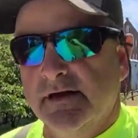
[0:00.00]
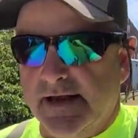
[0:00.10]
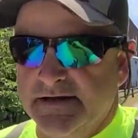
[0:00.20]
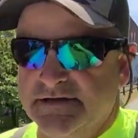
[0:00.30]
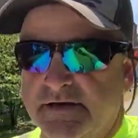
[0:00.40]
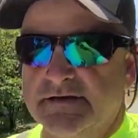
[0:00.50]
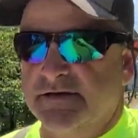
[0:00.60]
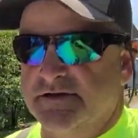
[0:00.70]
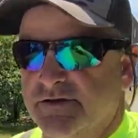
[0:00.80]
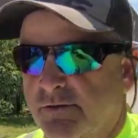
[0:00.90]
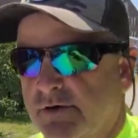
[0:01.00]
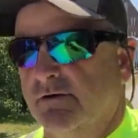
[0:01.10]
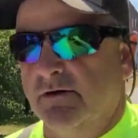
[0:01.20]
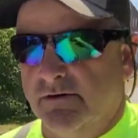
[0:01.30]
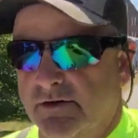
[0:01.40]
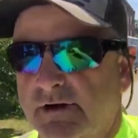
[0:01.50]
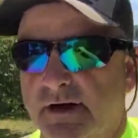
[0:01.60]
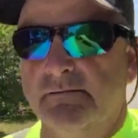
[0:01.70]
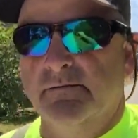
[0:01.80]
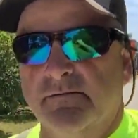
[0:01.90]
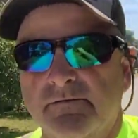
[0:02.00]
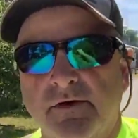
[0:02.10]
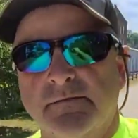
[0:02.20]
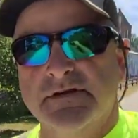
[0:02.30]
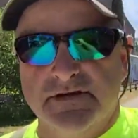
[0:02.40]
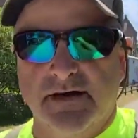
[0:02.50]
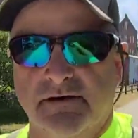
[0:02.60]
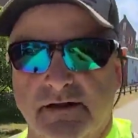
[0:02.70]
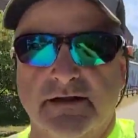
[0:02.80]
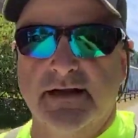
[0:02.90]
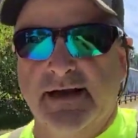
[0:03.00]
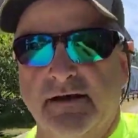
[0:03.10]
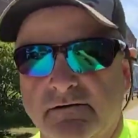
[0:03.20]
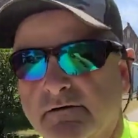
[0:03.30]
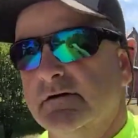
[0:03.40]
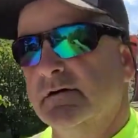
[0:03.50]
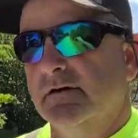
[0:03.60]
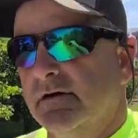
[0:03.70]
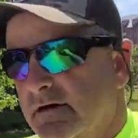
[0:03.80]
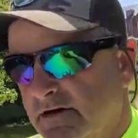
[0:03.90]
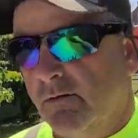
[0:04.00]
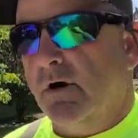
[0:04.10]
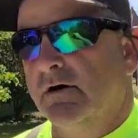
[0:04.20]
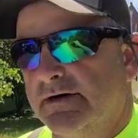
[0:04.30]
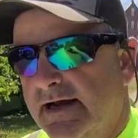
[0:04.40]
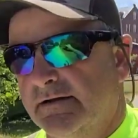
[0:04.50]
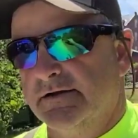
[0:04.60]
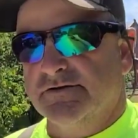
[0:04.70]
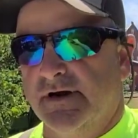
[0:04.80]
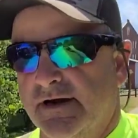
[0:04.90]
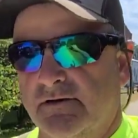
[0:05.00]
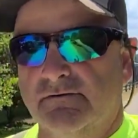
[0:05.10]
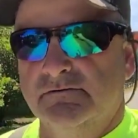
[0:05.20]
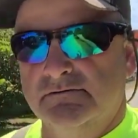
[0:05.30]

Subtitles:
It's just a short little clip from the center of the town to walk down the trail